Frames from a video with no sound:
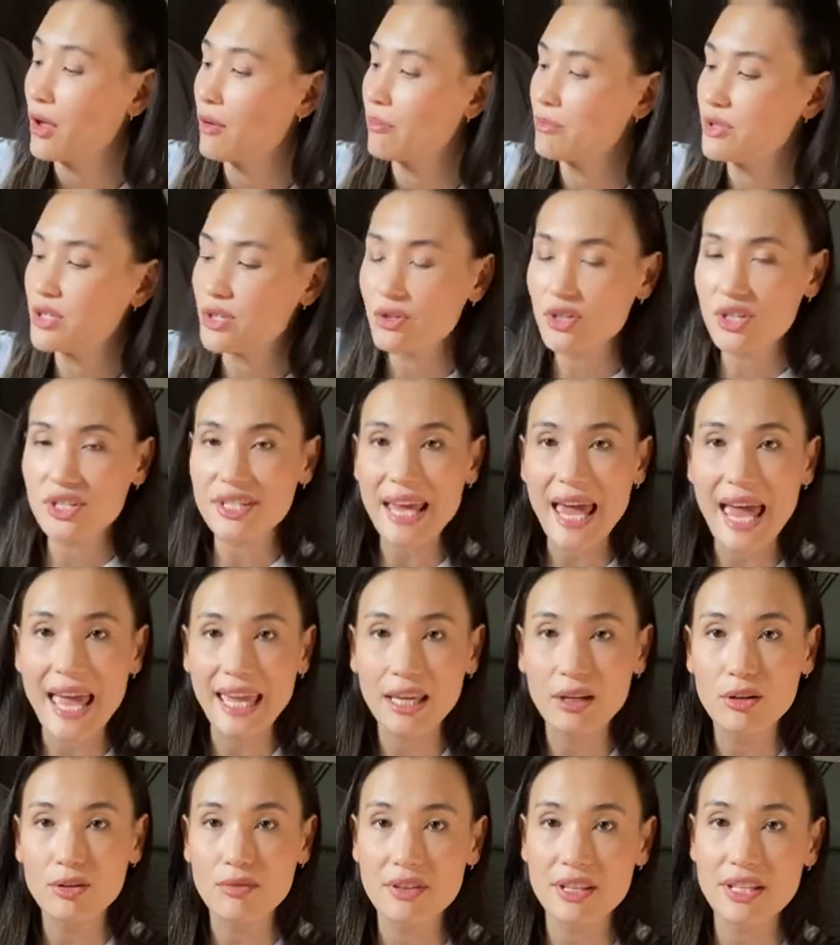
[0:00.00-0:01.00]
But you can just hang
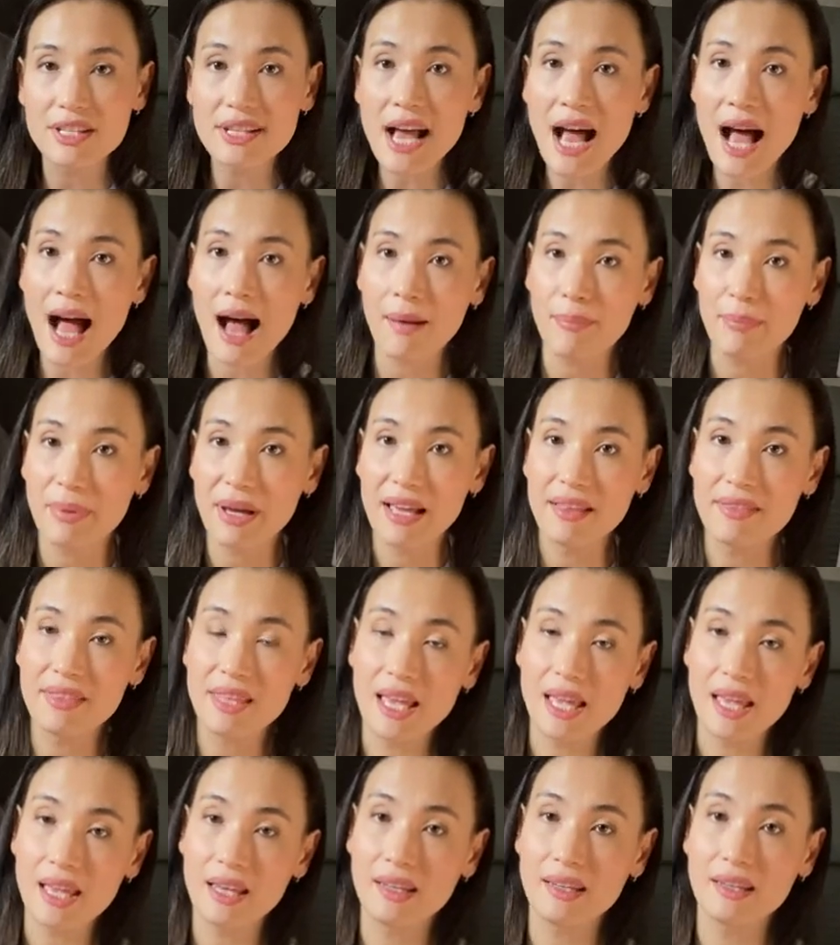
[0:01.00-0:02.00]
it over the top and
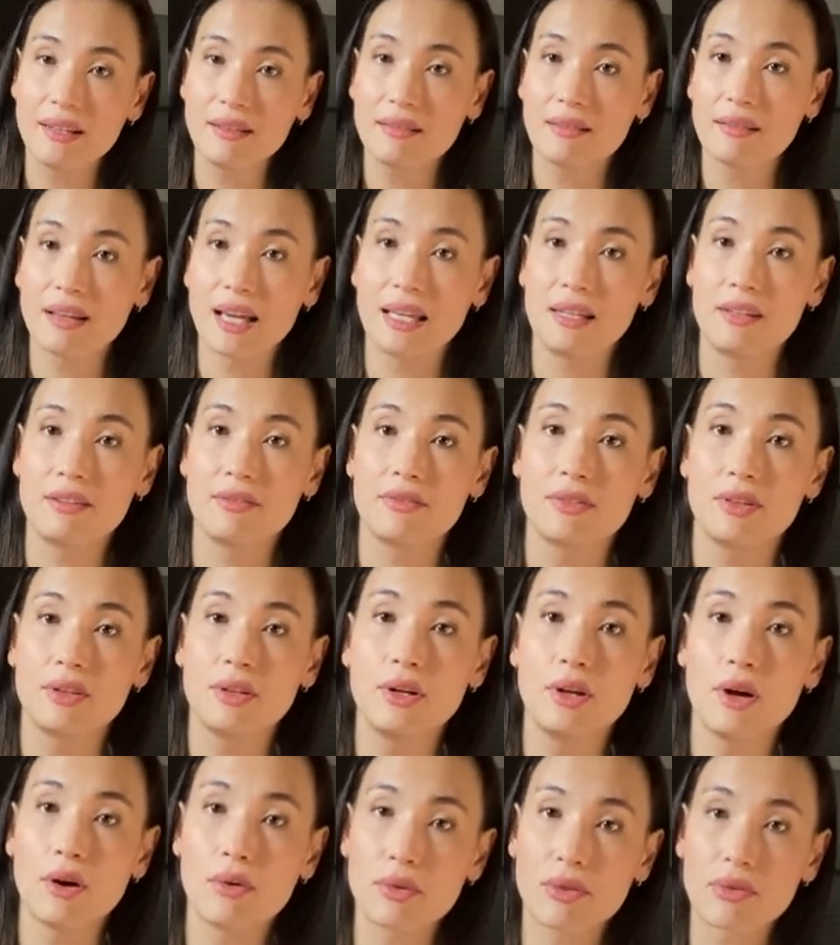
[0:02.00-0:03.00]
then kind
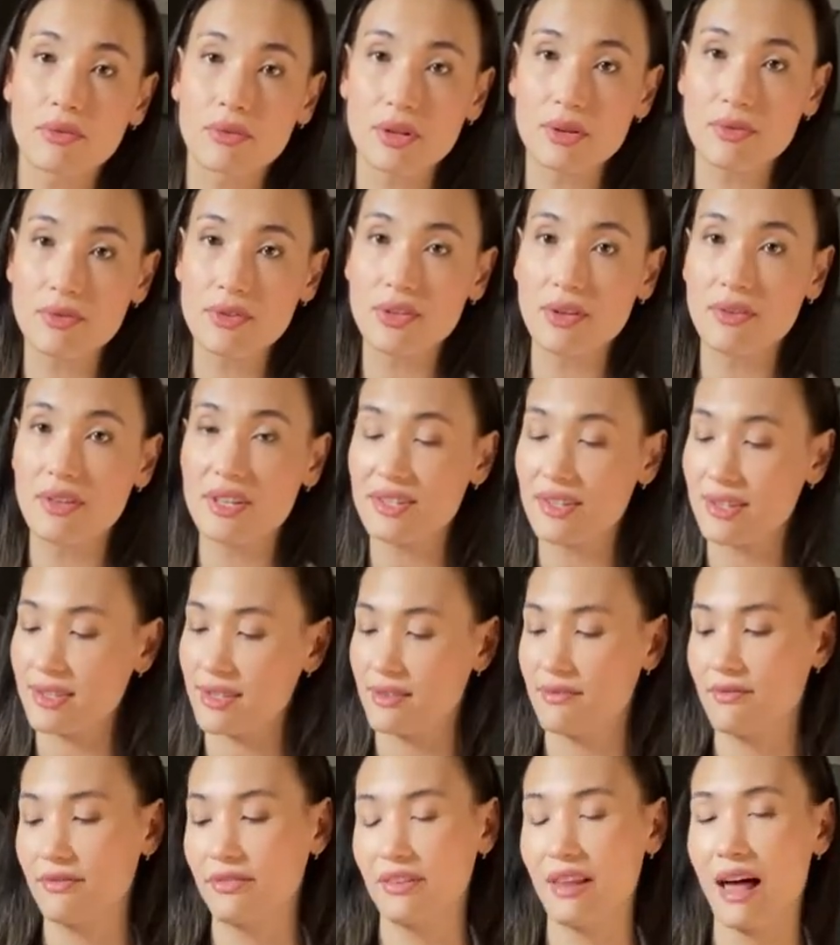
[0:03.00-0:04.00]
of go through. So this
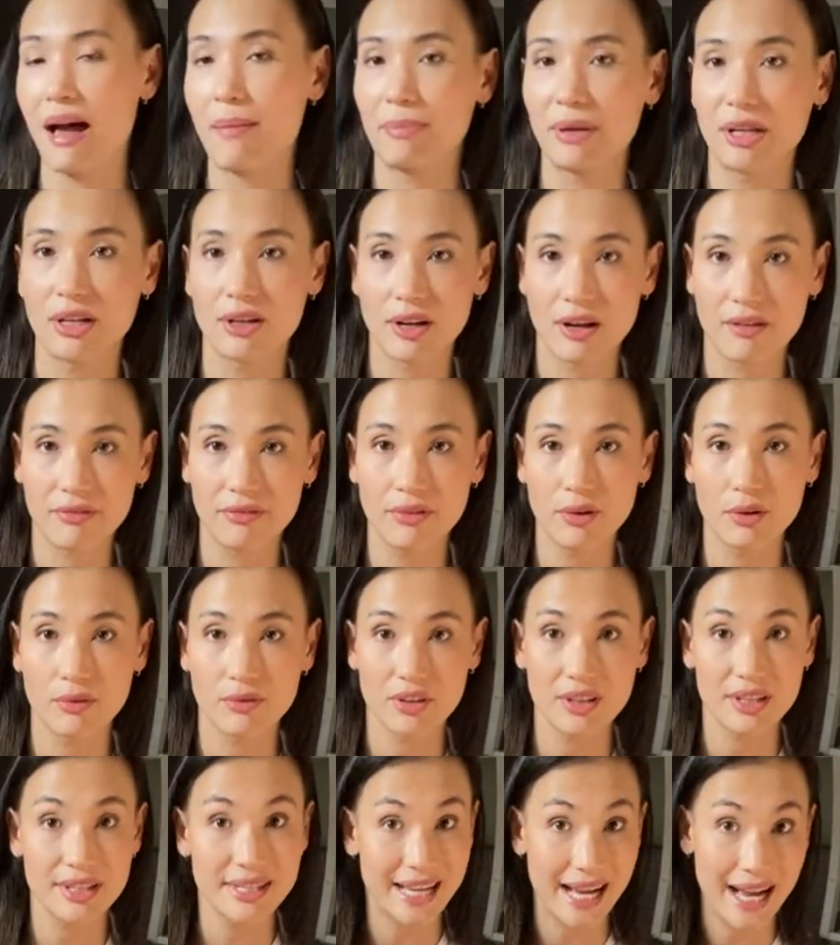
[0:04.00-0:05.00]
isn't flopping off
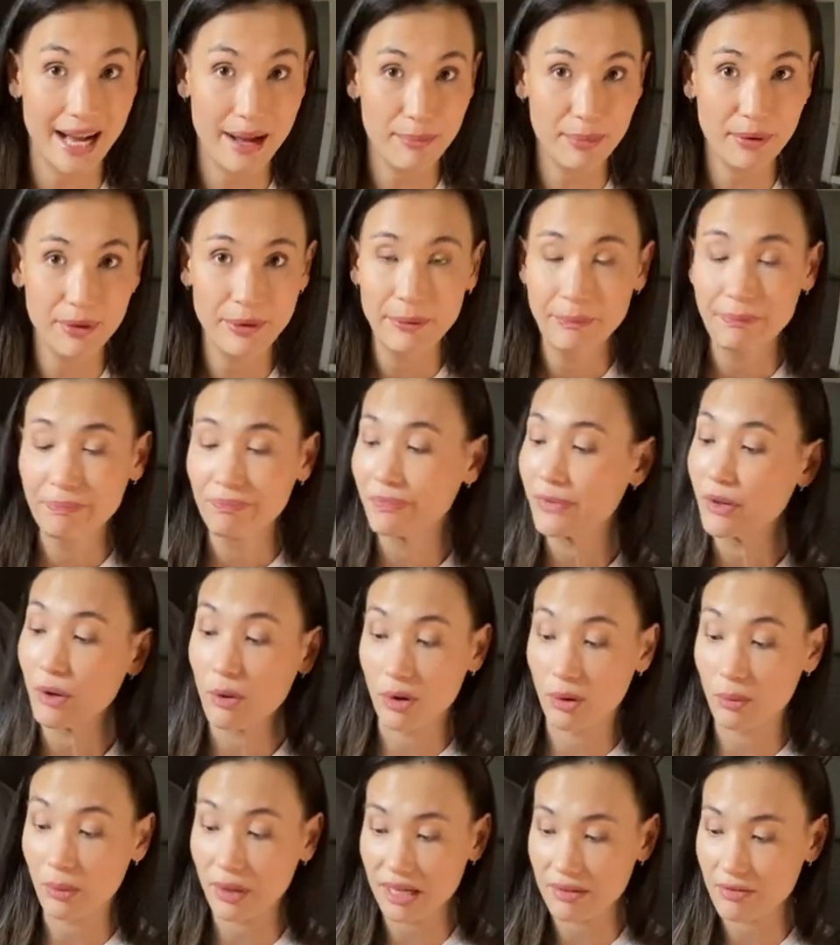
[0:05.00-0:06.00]
over the top,
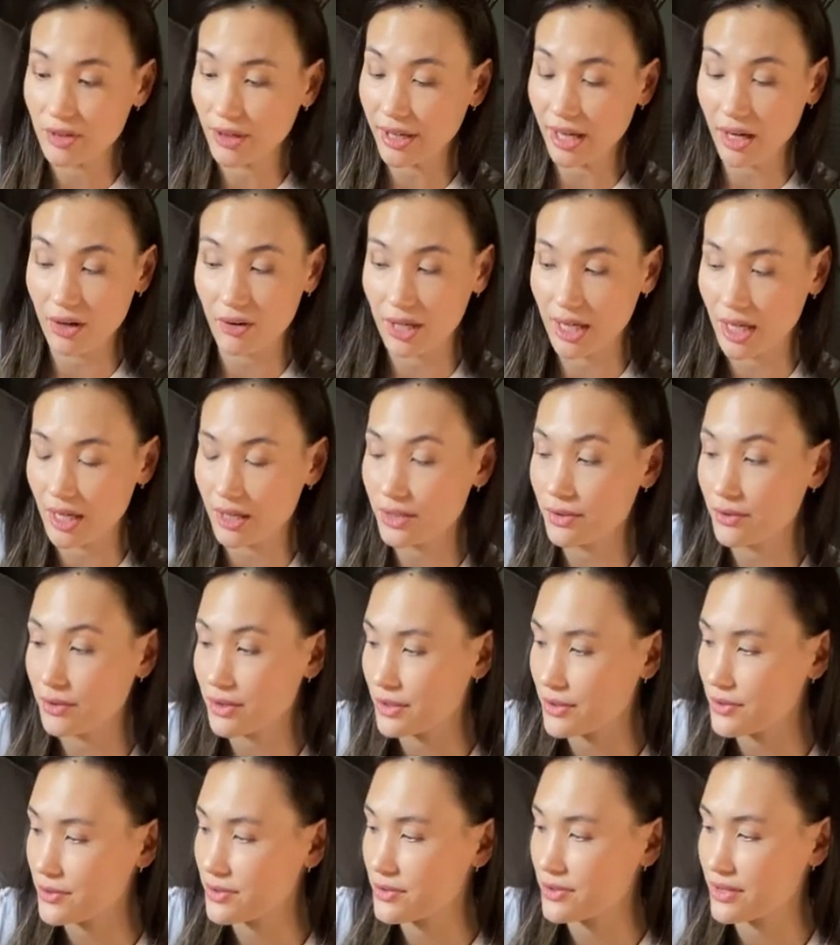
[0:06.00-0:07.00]
or whatever carry-on you
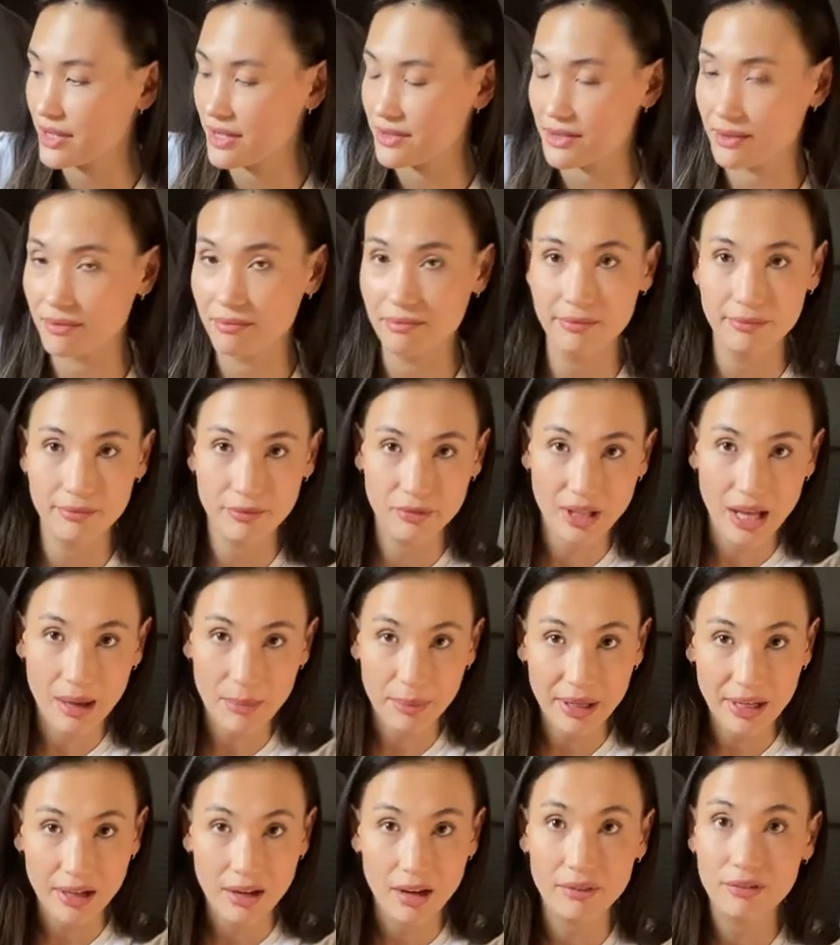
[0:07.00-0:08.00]
use isn't
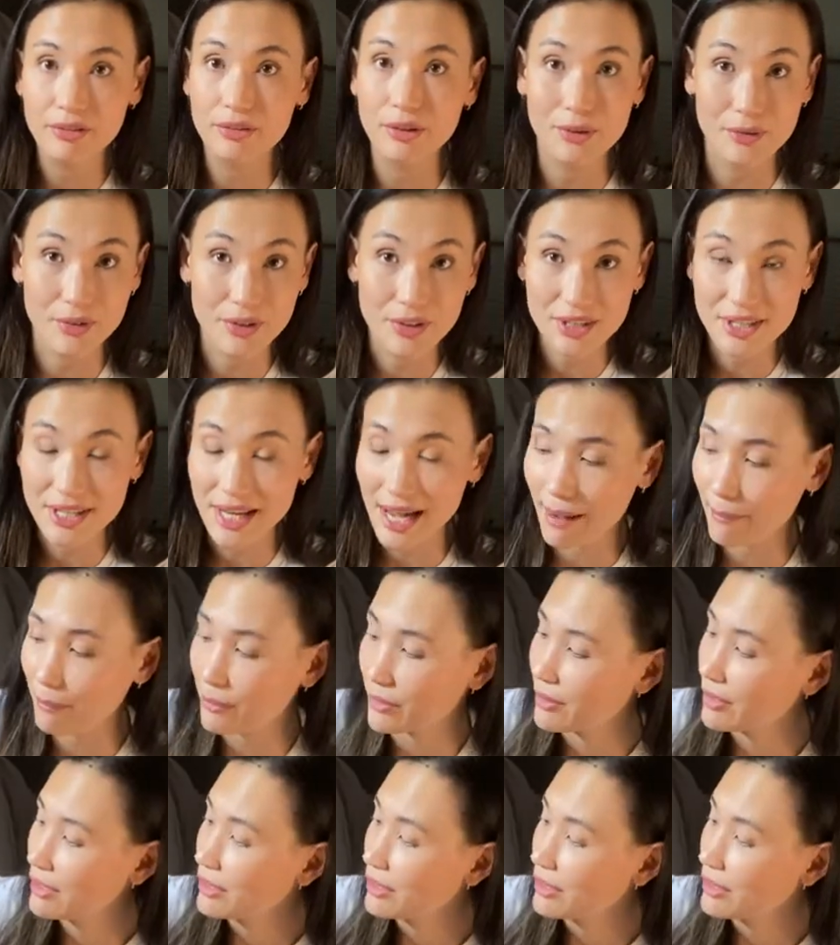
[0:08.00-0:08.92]
flopping off over the top.